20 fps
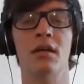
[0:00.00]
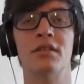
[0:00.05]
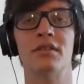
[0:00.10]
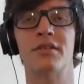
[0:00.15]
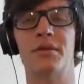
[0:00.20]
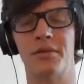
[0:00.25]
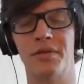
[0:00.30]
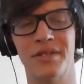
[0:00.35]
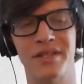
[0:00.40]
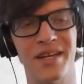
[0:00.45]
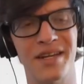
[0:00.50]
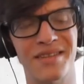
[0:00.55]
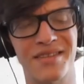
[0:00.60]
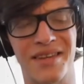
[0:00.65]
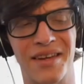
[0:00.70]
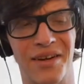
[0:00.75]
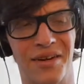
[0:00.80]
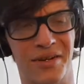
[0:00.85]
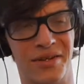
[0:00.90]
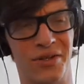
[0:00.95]
So this next
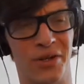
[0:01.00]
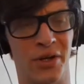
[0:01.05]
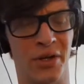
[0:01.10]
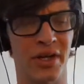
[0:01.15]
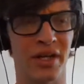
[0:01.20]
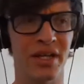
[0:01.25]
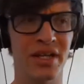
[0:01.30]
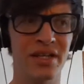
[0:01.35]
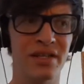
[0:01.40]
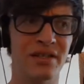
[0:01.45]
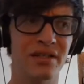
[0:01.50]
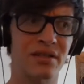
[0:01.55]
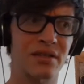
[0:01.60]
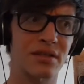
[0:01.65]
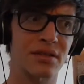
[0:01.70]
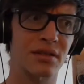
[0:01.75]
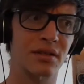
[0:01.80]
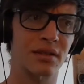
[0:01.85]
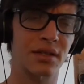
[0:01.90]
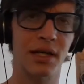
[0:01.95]
character is
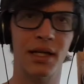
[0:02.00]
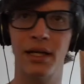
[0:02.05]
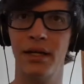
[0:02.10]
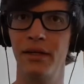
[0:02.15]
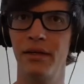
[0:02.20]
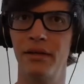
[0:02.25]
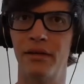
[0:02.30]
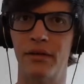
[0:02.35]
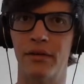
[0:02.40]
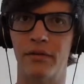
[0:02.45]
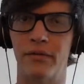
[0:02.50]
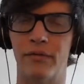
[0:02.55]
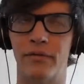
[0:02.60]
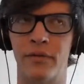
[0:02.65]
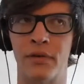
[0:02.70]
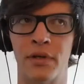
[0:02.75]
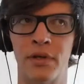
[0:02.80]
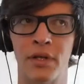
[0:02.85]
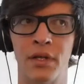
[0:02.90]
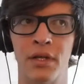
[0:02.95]
kind of
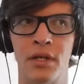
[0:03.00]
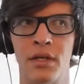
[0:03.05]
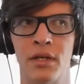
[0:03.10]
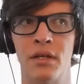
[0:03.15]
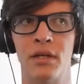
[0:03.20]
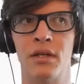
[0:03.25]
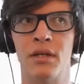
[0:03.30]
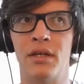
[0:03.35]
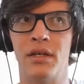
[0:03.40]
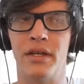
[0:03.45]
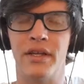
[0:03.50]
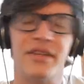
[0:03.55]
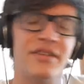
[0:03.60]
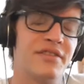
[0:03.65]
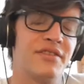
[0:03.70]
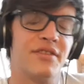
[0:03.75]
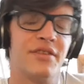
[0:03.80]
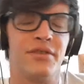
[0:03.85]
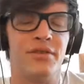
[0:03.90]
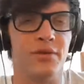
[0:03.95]

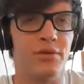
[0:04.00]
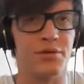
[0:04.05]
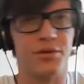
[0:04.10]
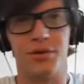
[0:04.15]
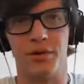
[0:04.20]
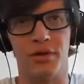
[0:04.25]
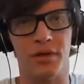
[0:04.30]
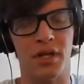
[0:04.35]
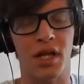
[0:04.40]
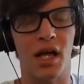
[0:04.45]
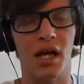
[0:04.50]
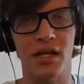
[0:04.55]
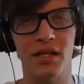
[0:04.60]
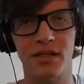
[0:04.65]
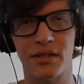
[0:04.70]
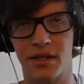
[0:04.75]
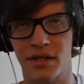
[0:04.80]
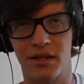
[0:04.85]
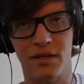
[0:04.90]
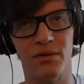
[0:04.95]

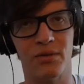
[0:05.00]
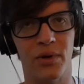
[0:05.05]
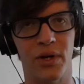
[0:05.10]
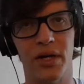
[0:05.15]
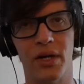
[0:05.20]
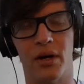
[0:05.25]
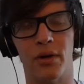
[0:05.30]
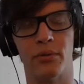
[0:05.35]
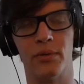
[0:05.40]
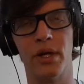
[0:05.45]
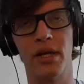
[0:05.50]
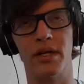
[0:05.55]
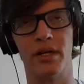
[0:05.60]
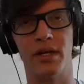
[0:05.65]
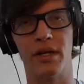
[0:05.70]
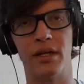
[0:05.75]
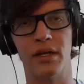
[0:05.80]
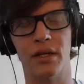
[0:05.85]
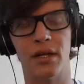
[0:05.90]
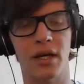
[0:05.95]
institutionalized in a way
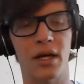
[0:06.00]
already.